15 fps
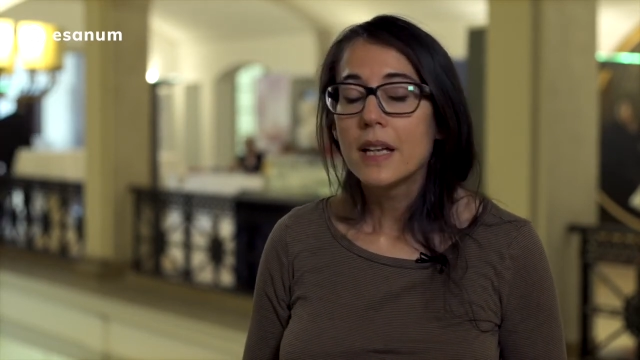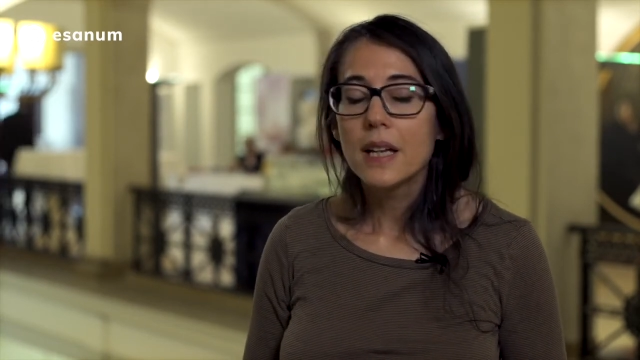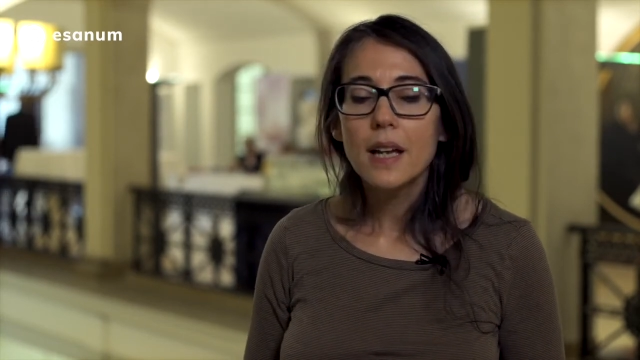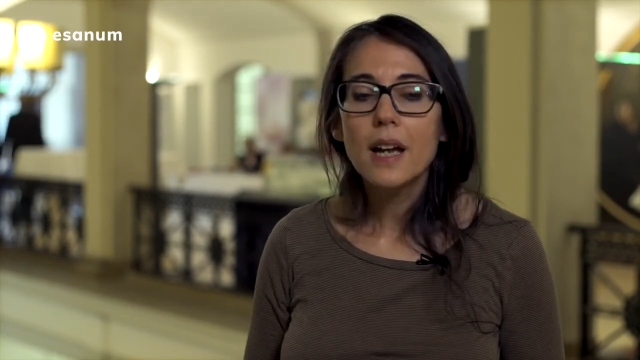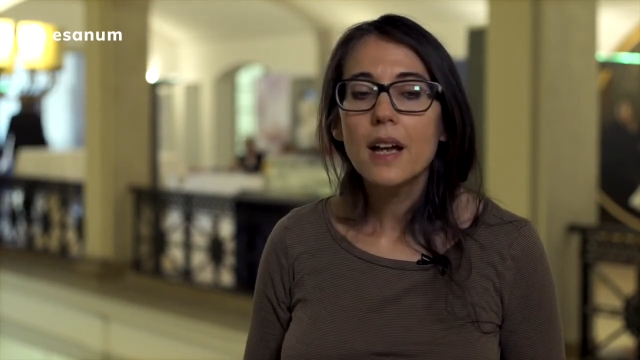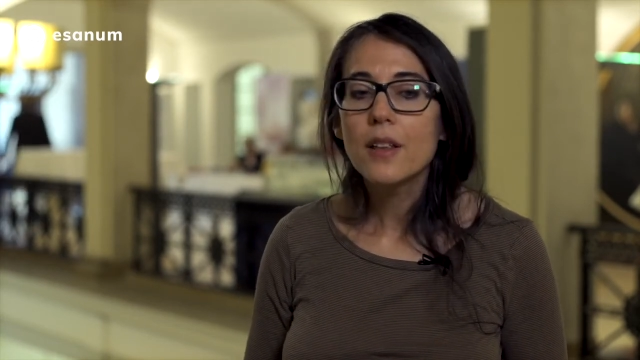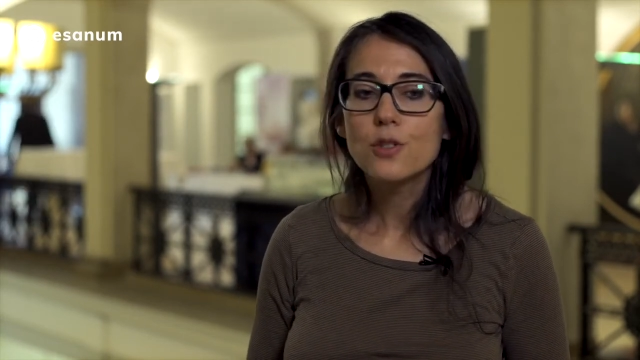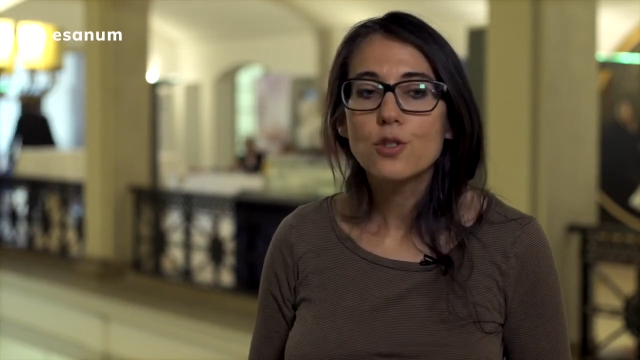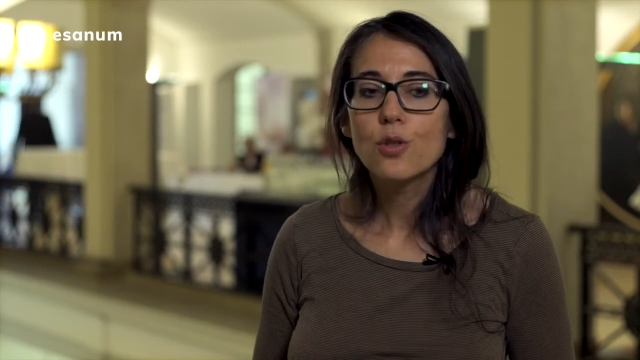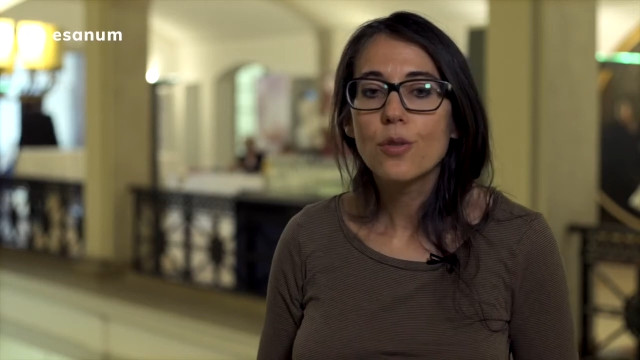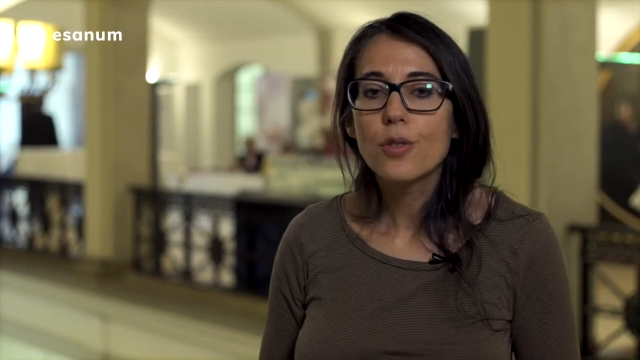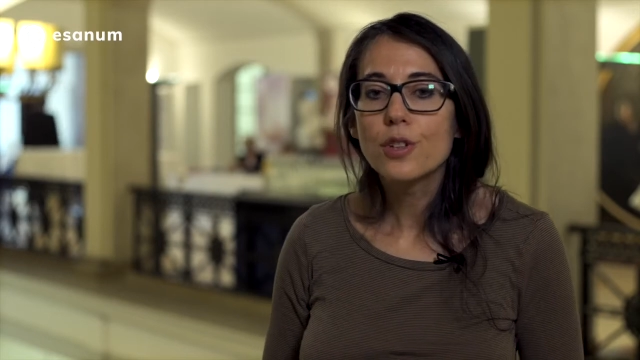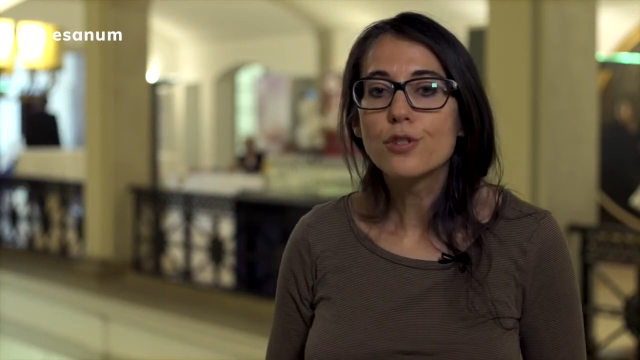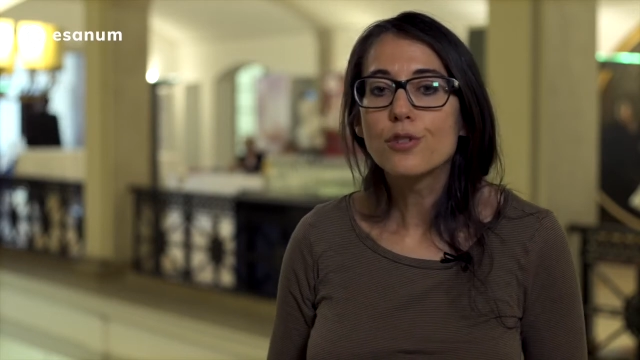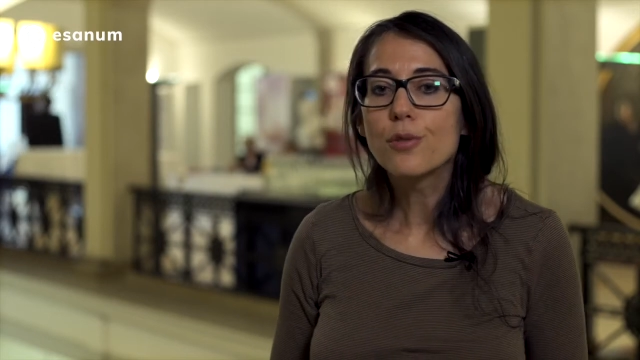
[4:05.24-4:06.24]
Yeah, so
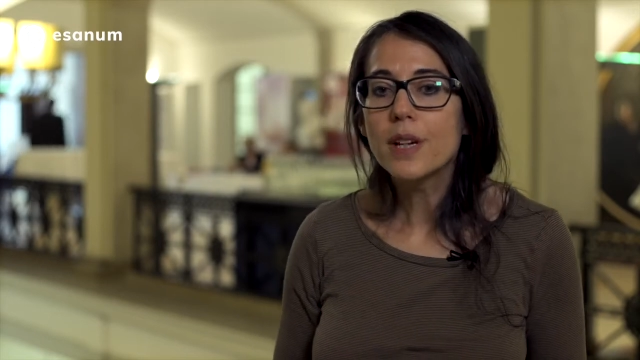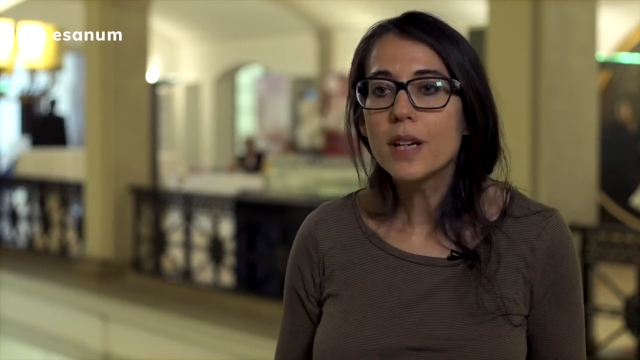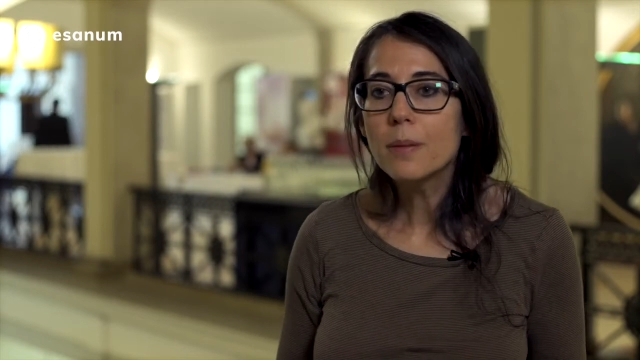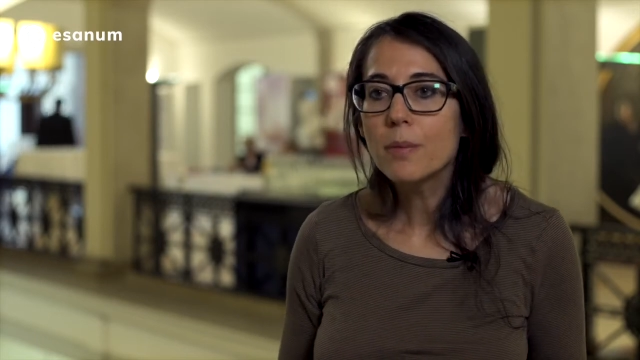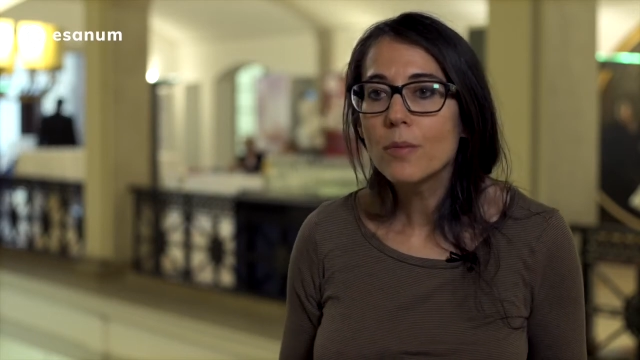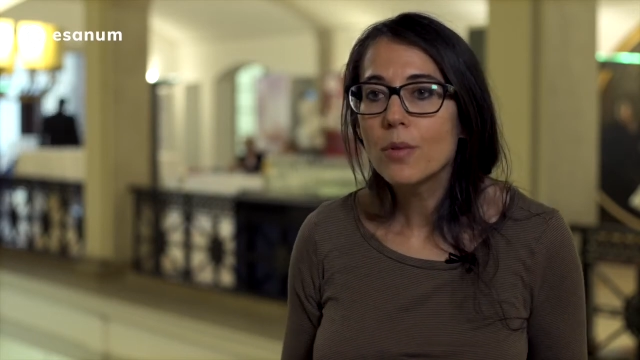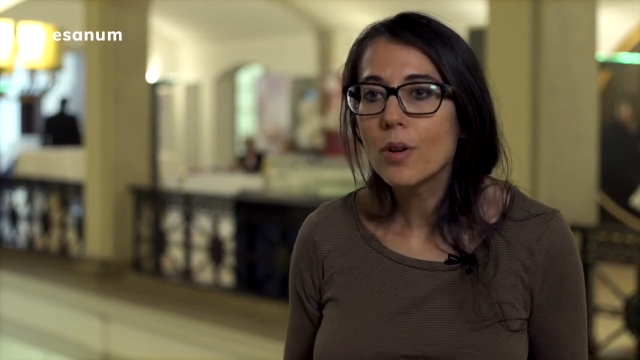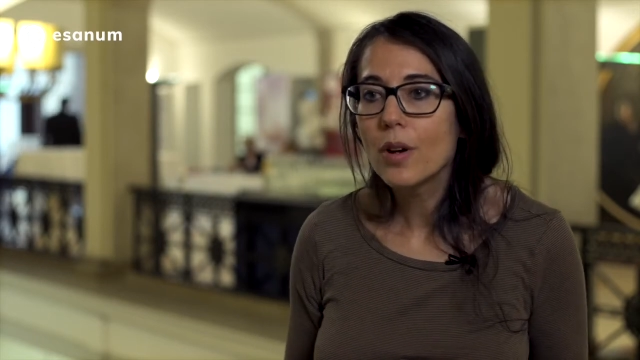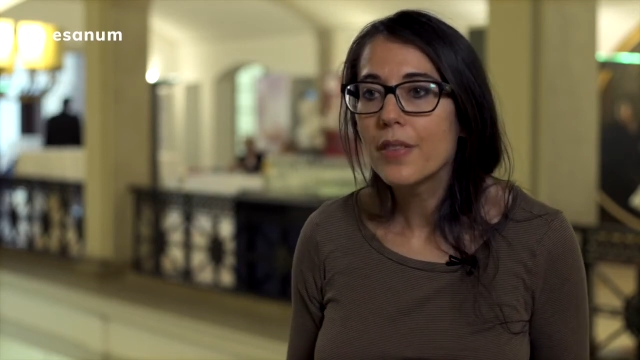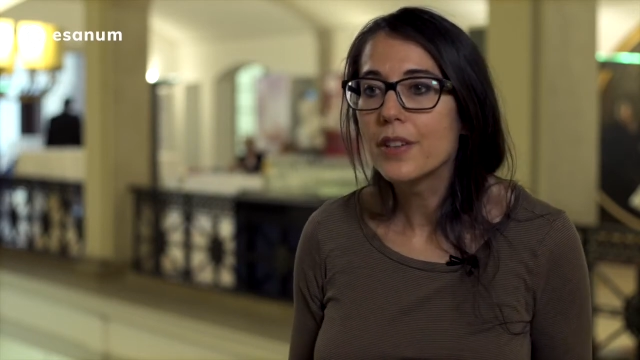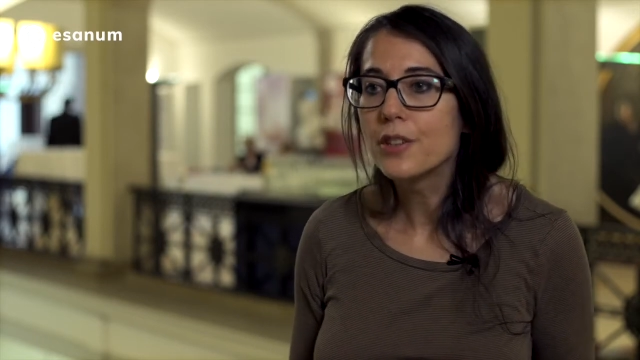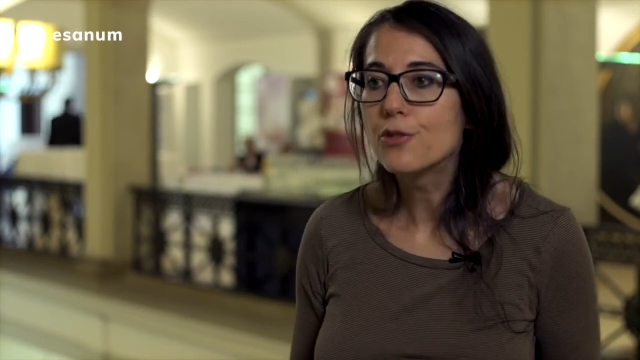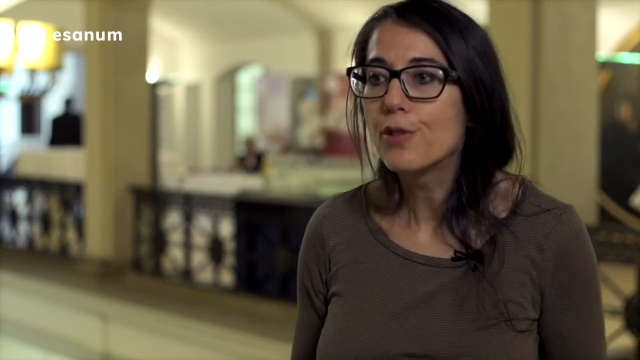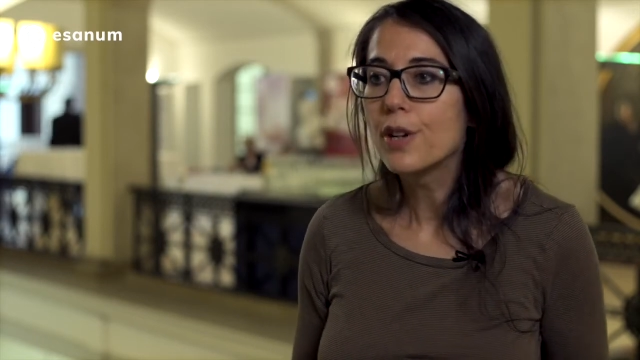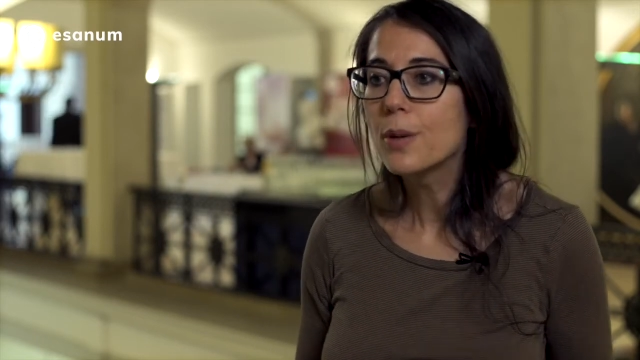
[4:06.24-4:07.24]
the
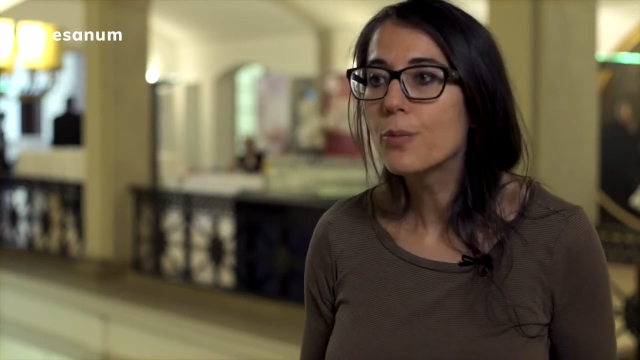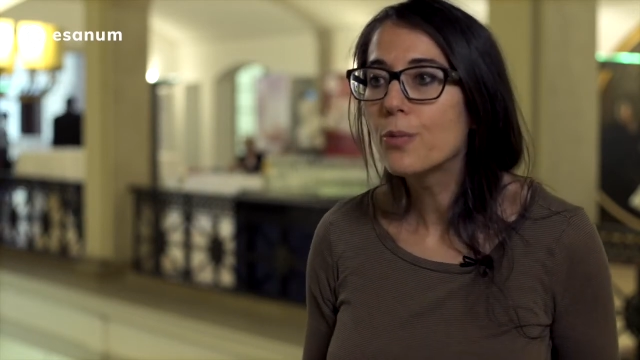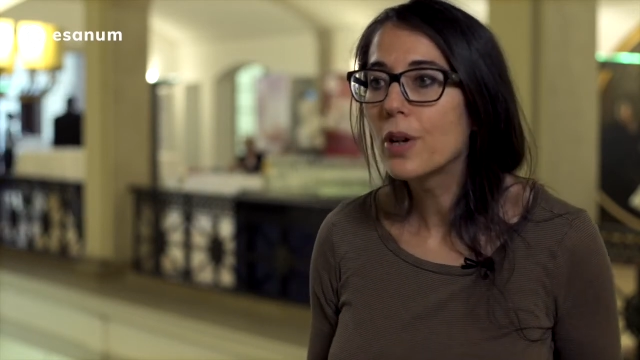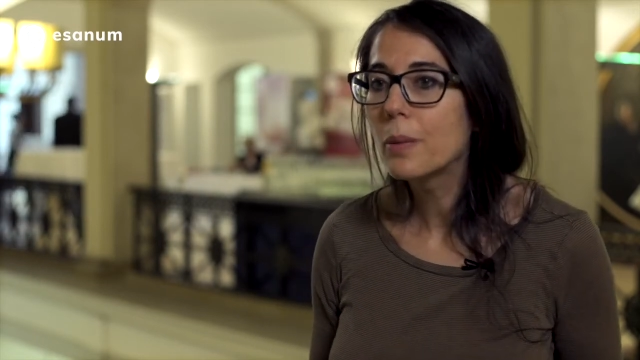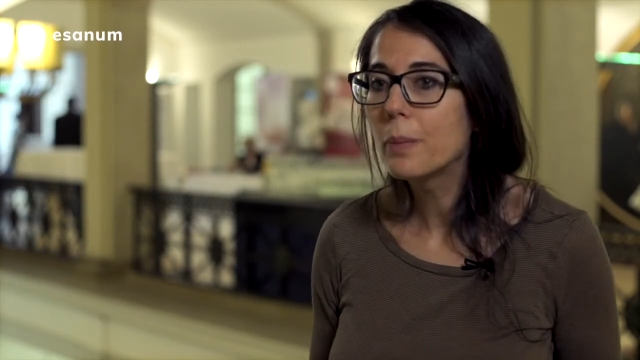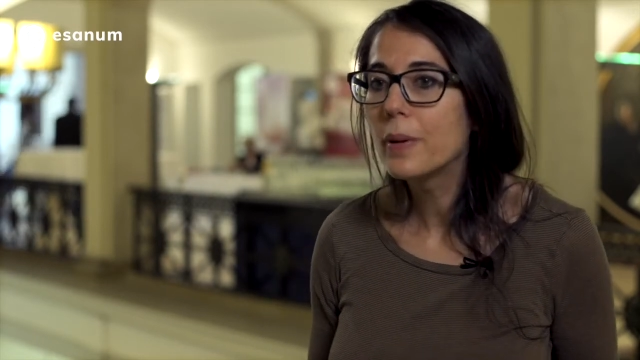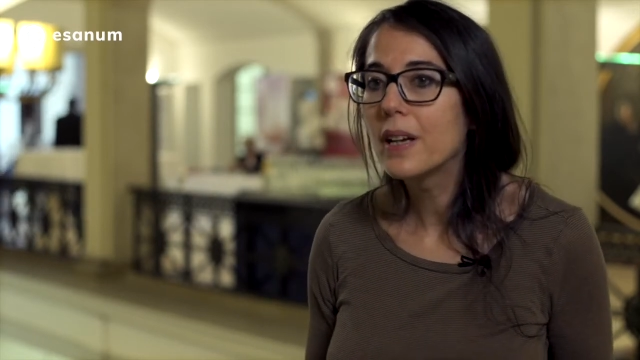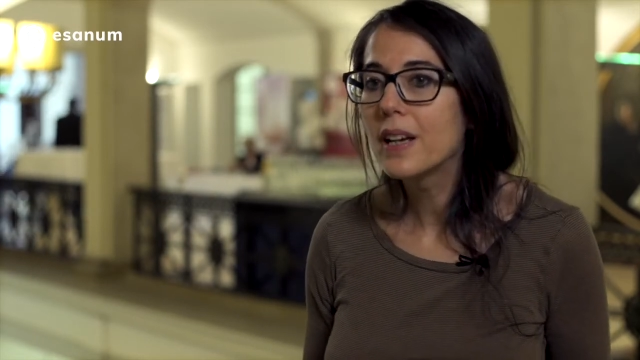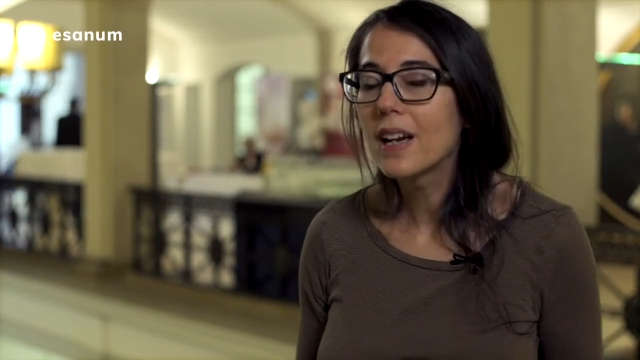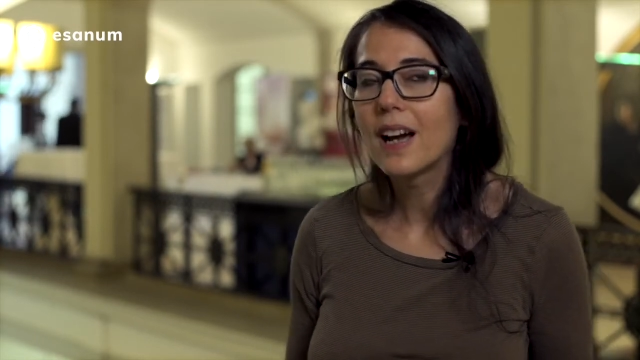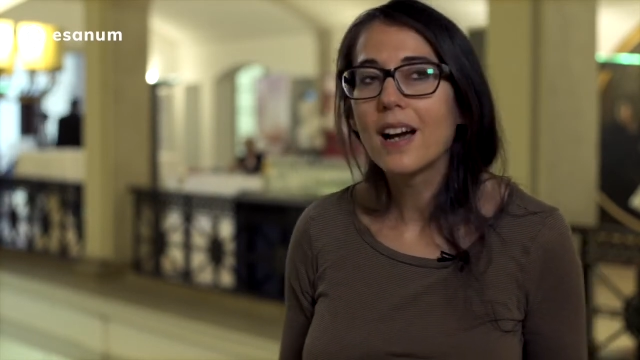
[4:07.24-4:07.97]
dream will be,